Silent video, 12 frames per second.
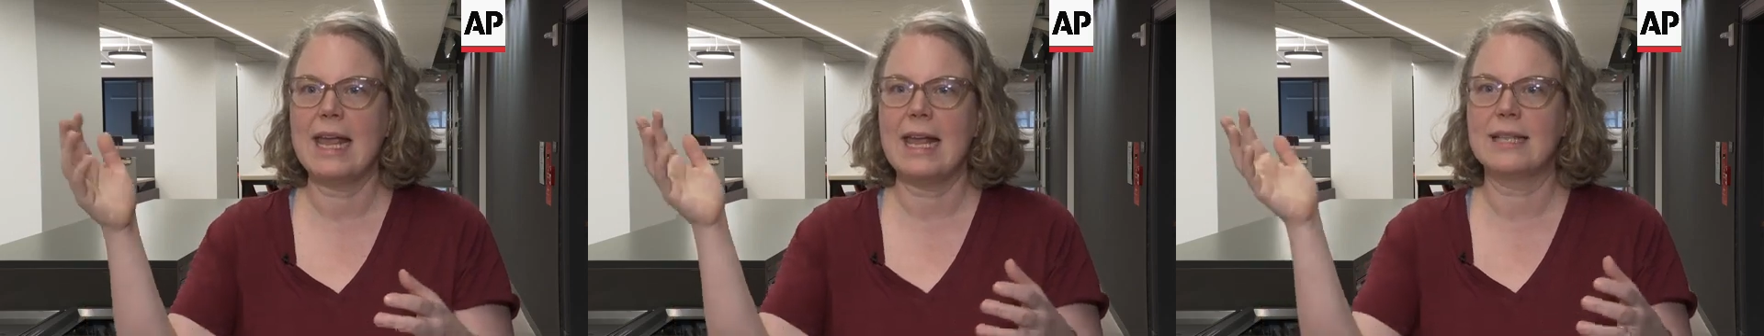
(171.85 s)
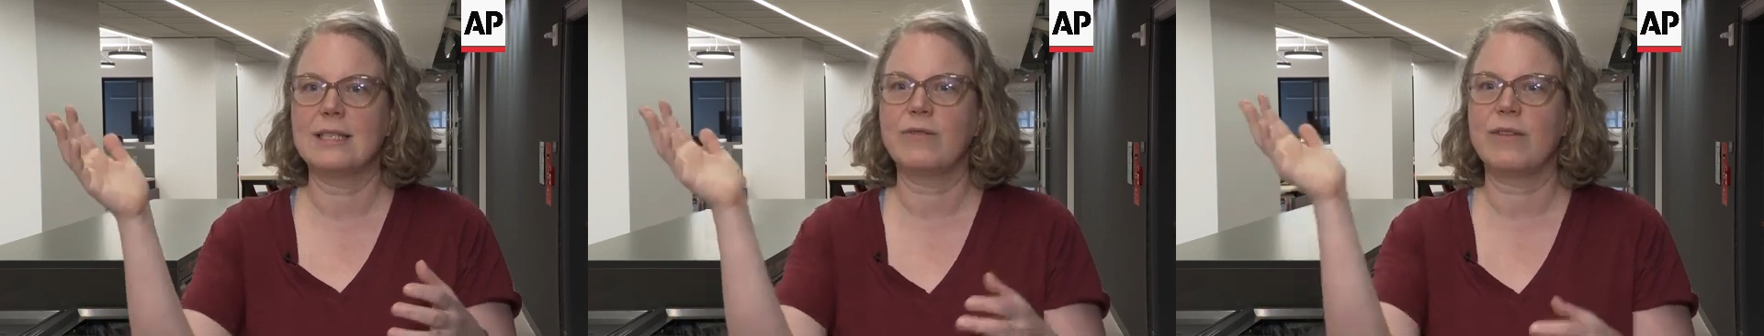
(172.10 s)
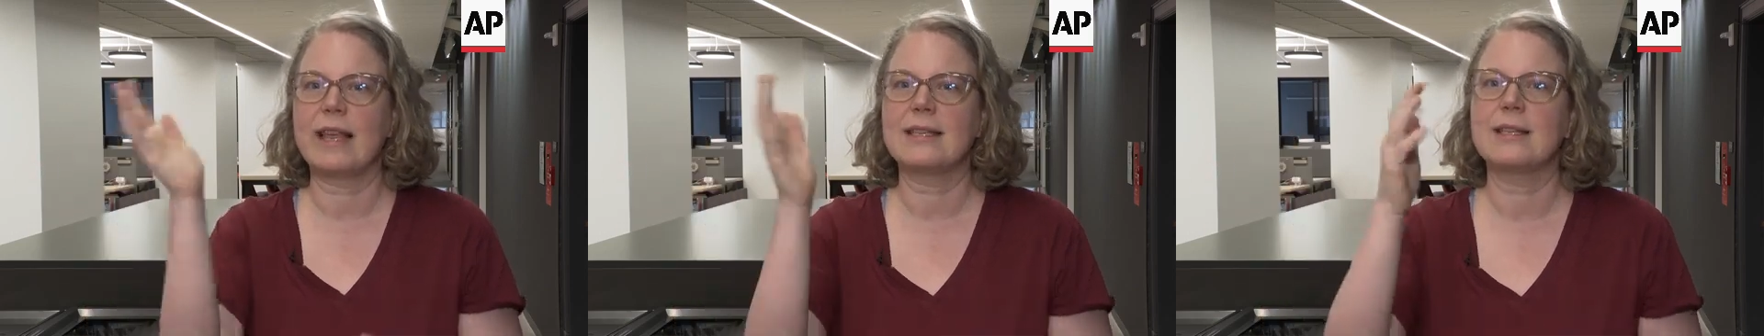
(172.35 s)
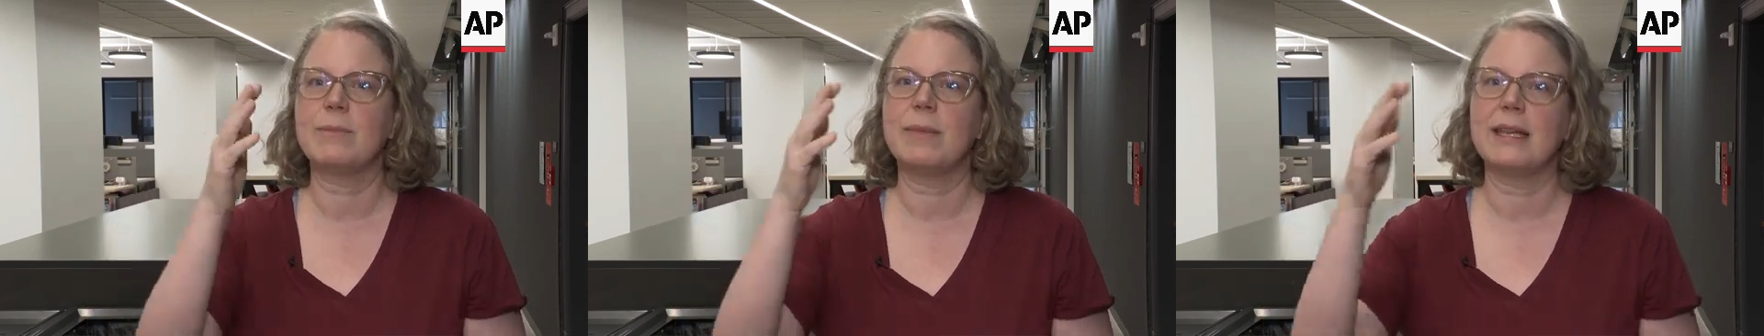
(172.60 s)
Its
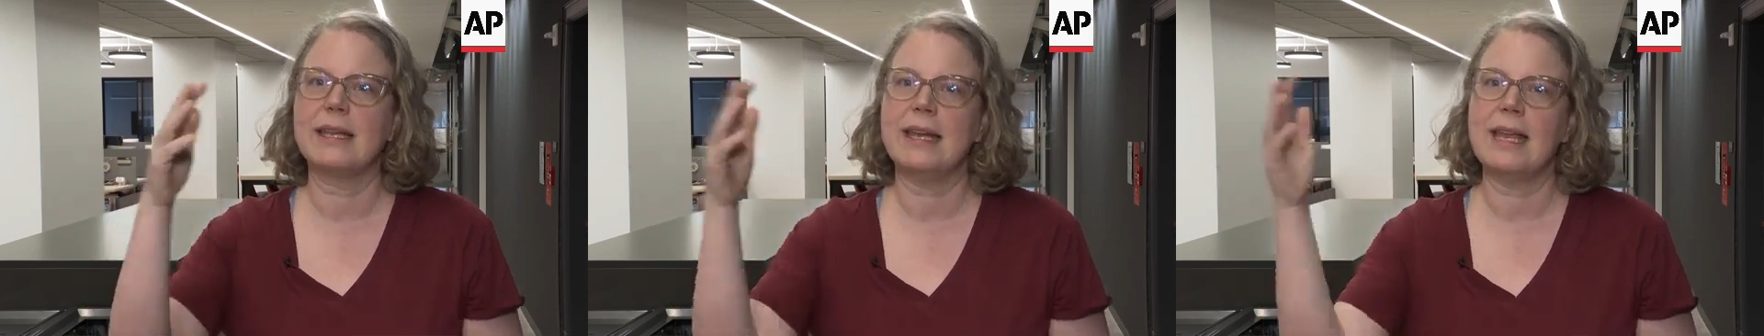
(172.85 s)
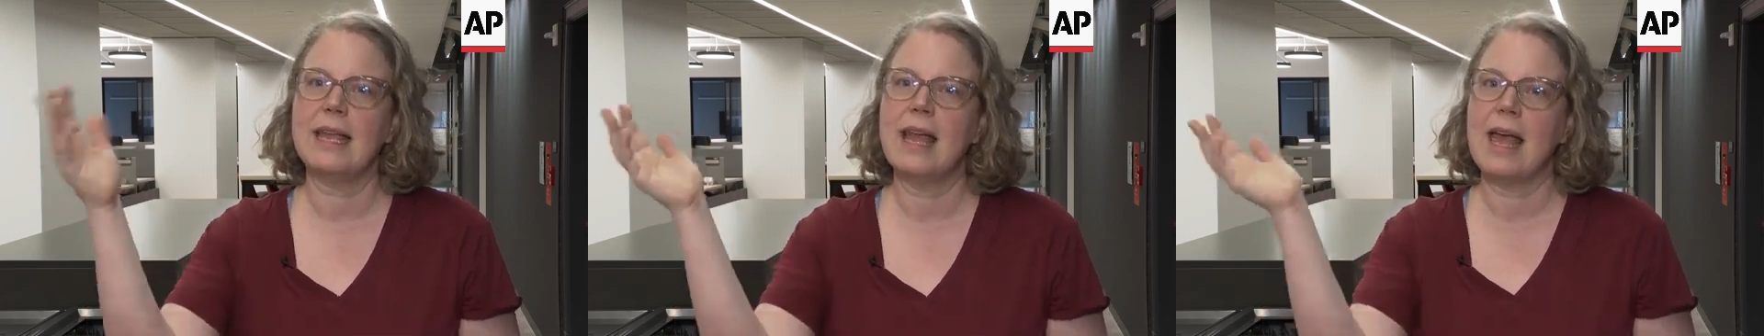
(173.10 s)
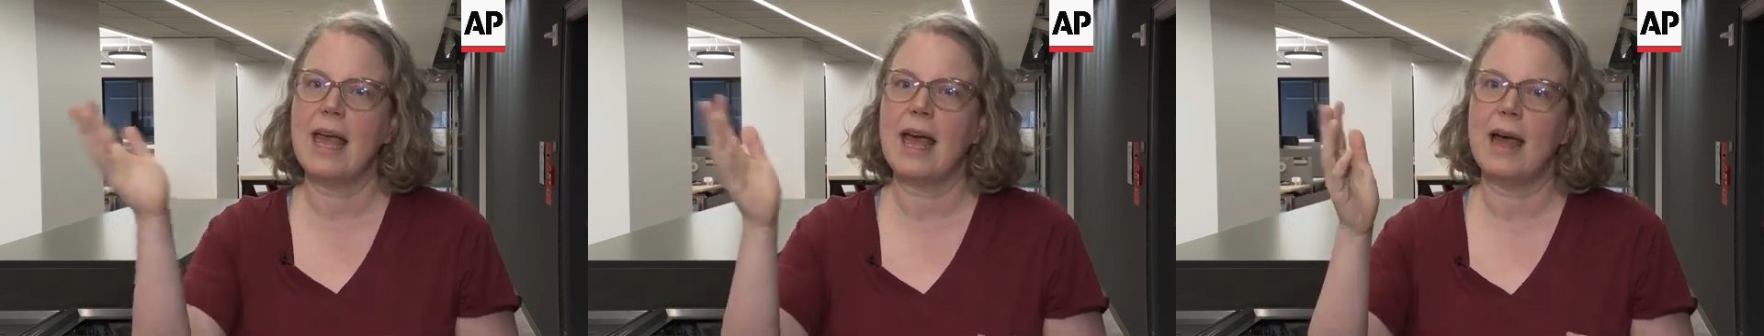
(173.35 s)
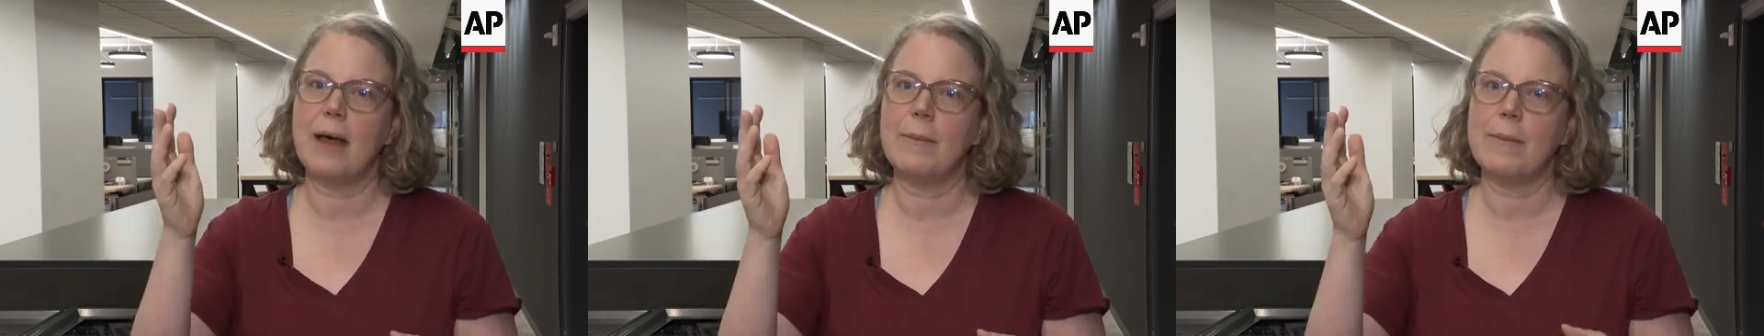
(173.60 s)
flexibility
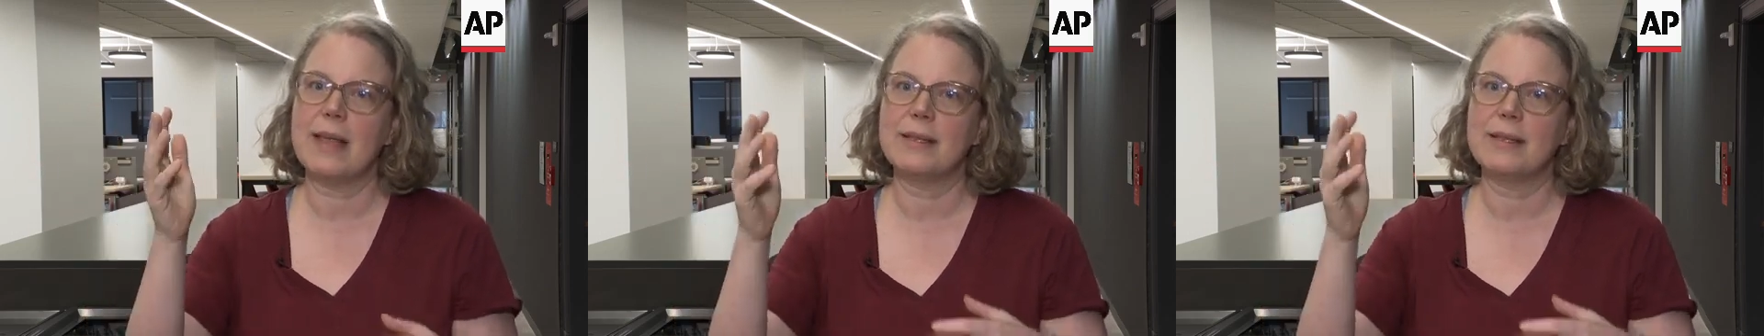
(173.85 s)
um,